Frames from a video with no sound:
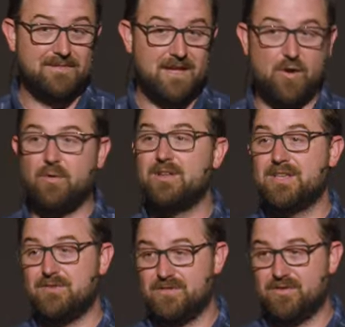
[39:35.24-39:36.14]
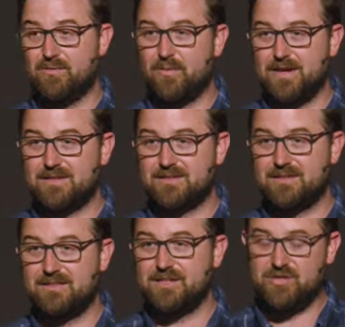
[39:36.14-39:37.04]
And I want to use you in ways
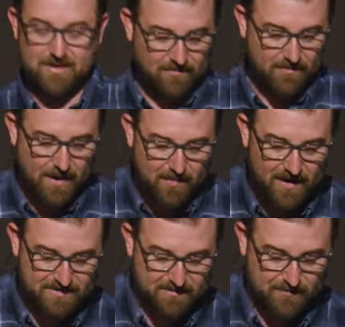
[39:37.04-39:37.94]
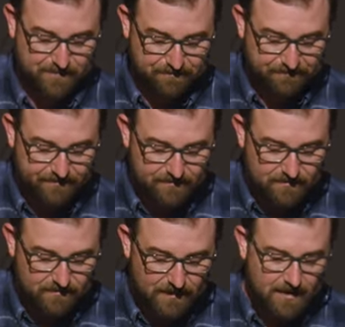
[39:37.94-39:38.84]
that you never thought possible.
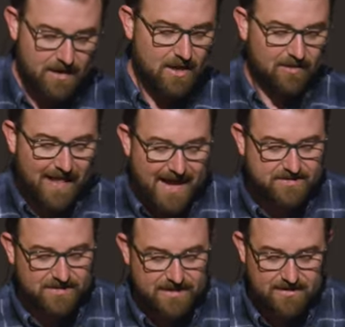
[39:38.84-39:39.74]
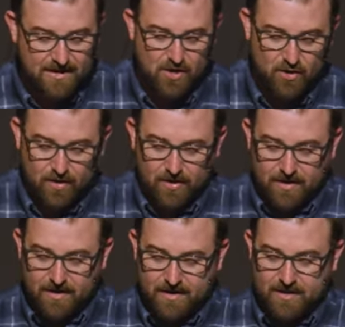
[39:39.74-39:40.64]
Lastly,
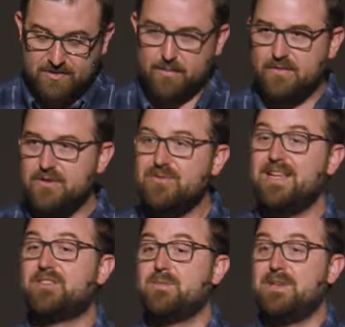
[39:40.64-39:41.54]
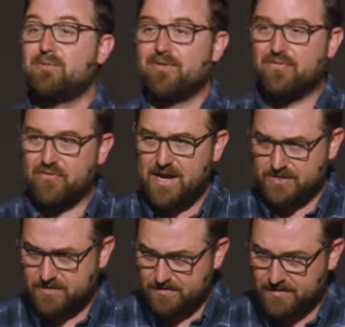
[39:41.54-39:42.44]
some of you need to be
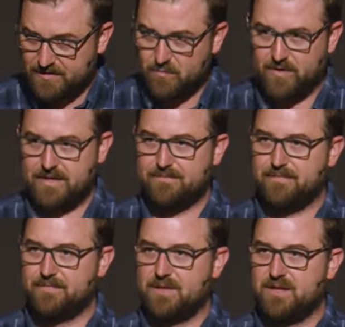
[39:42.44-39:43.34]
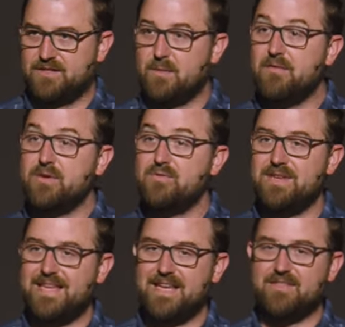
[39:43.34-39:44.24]
refreshed this morning. Some of you
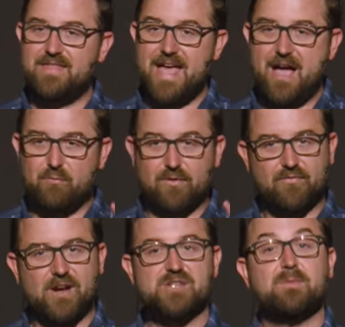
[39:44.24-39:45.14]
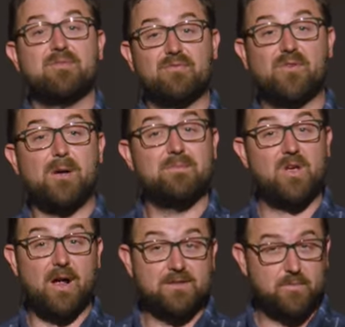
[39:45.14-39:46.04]
need that refreshment from
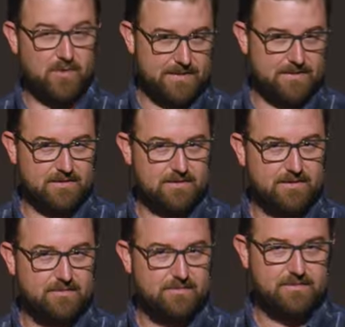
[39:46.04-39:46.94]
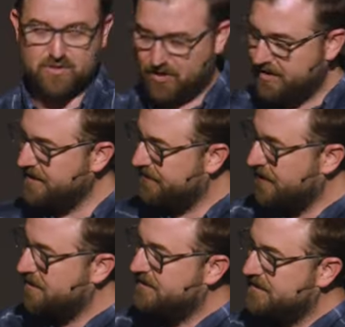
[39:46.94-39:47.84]
God's presence, turning
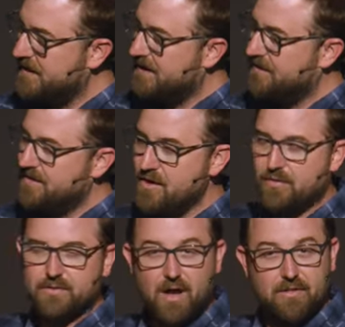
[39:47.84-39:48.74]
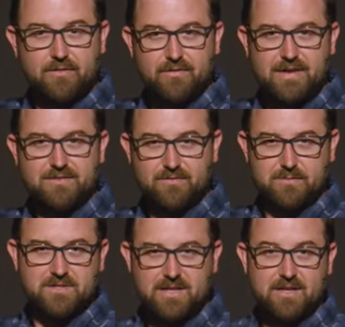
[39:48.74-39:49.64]
from the other things
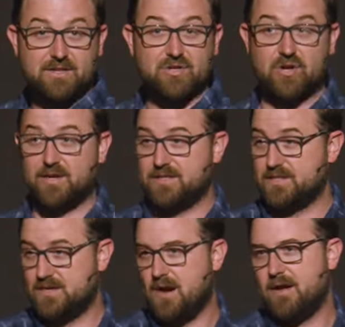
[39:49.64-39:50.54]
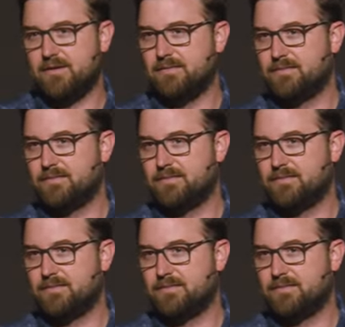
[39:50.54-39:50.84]
from sin and turning to God.